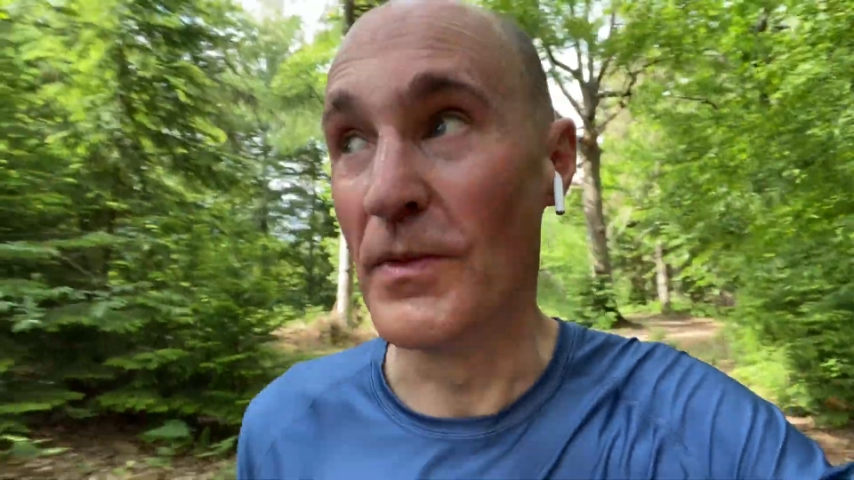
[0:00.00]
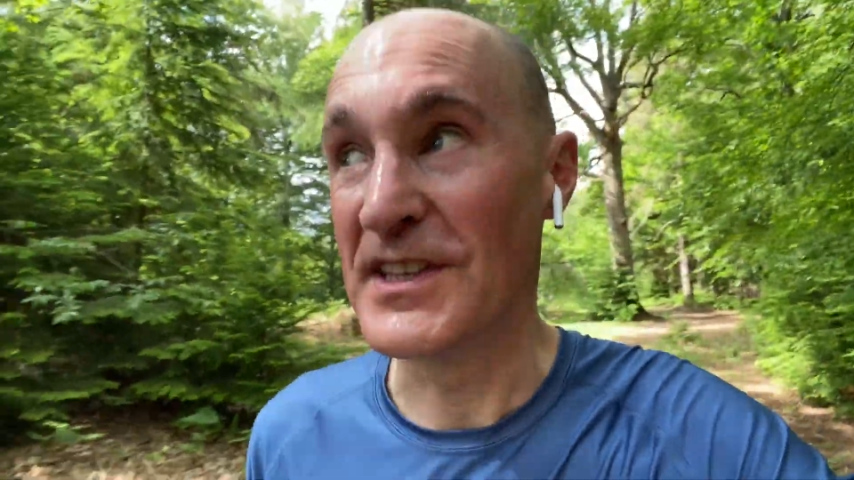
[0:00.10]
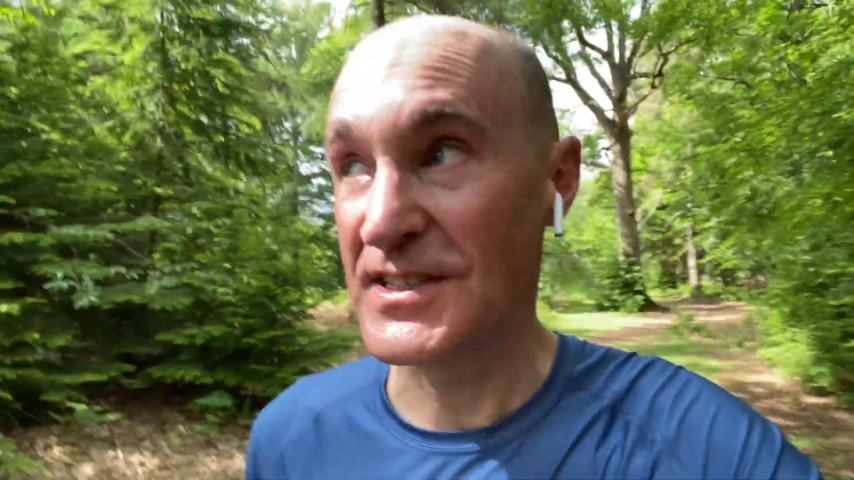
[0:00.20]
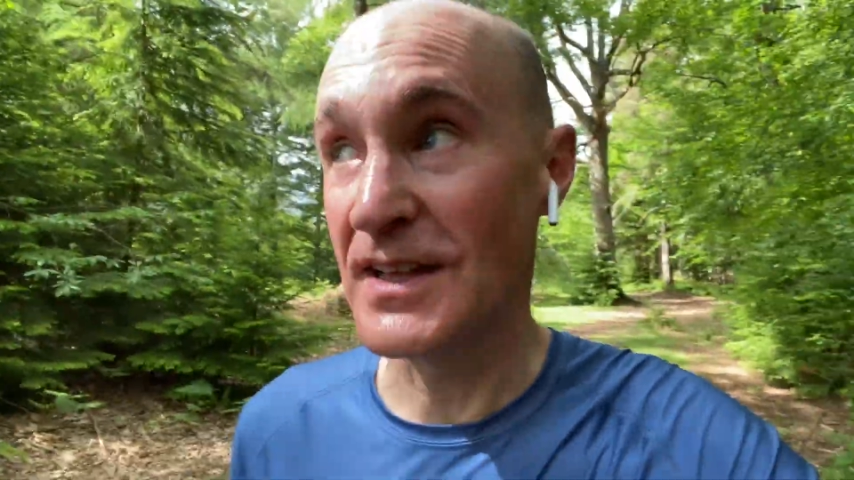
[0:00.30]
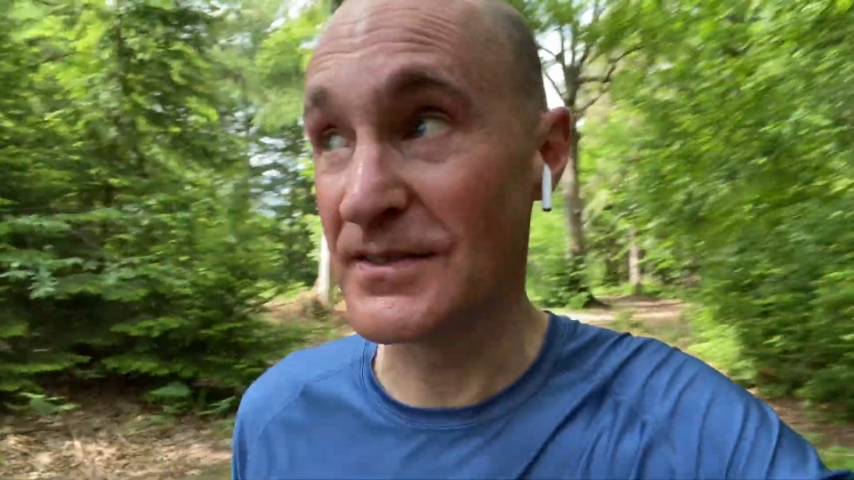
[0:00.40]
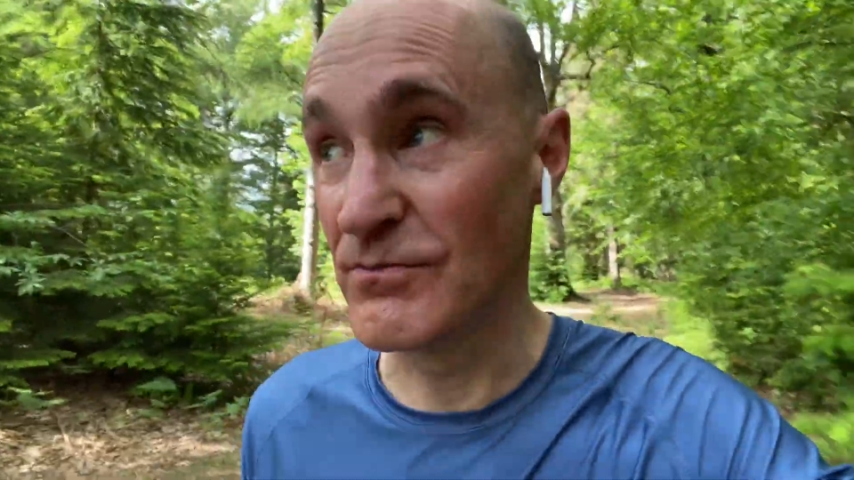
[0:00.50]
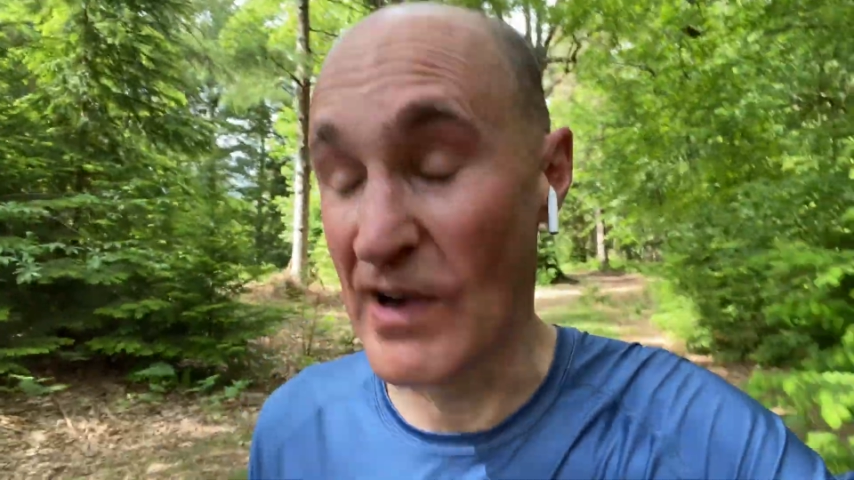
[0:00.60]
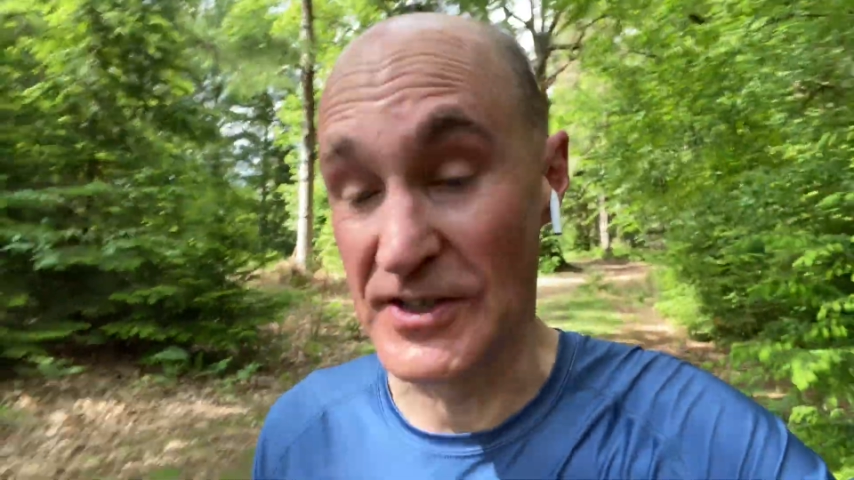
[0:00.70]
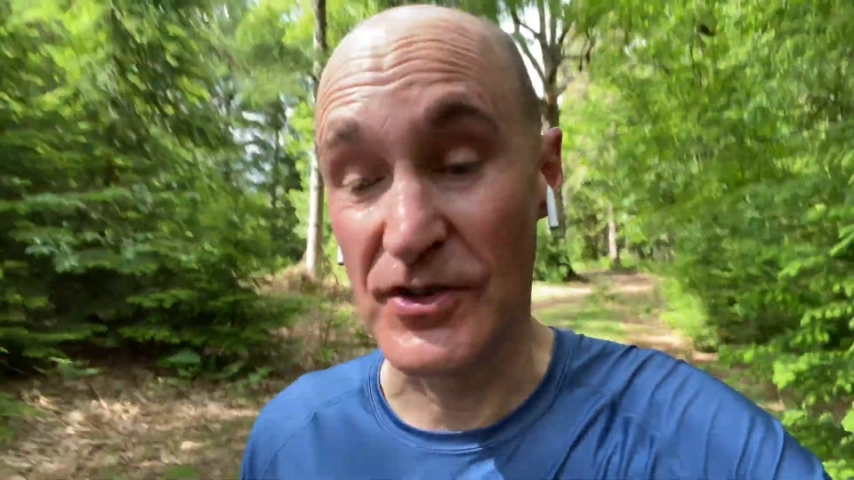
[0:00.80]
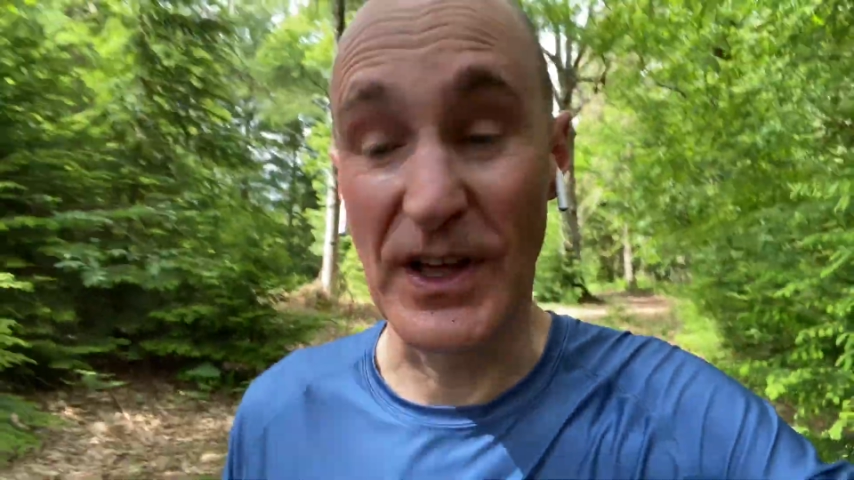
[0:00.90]
and the sun
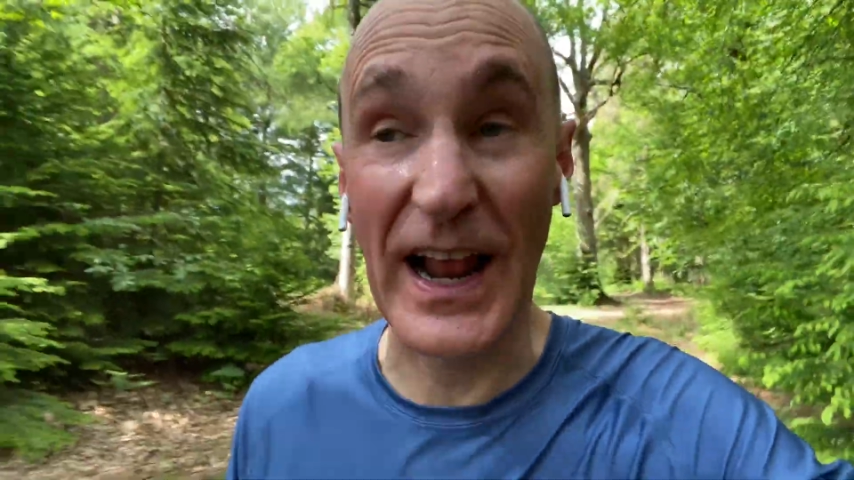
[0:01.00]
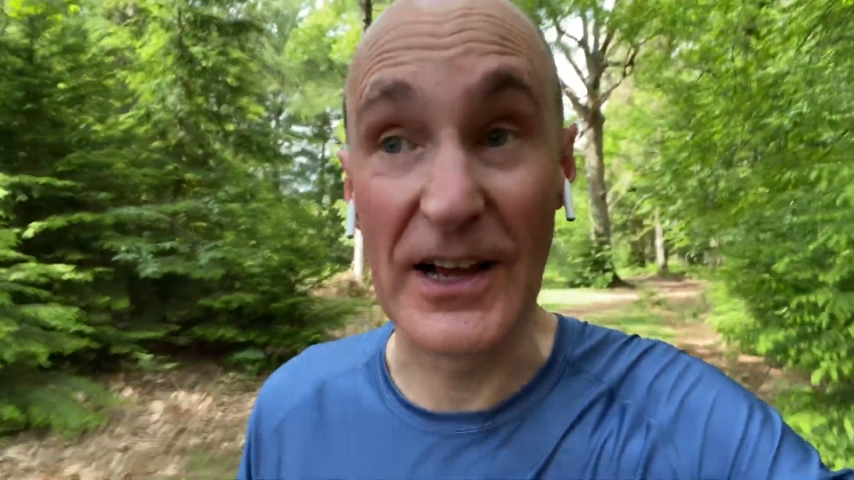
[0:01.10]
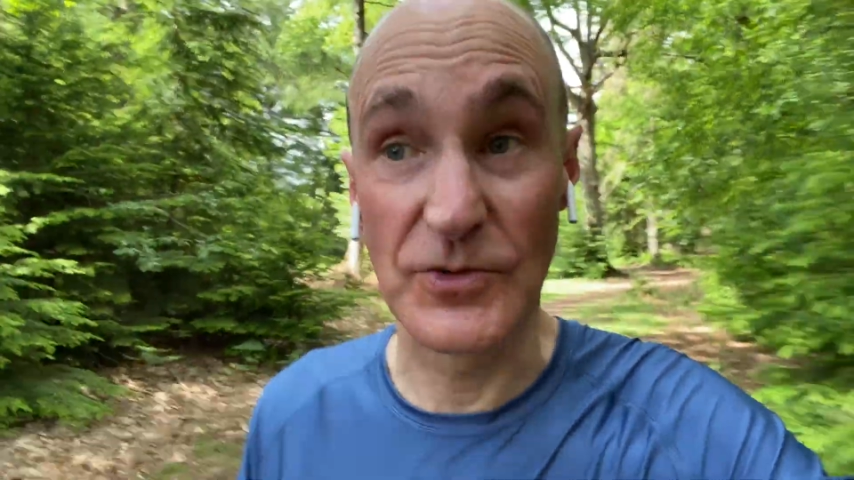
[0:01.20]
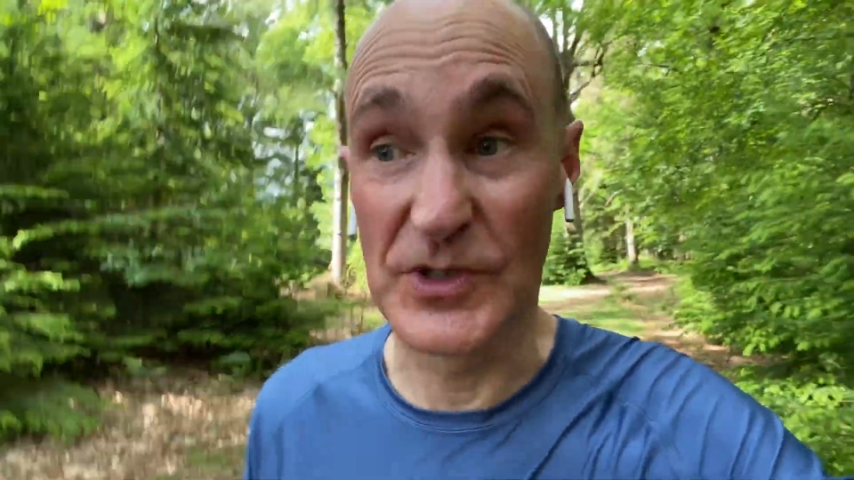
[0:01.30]
breaks through the clouds,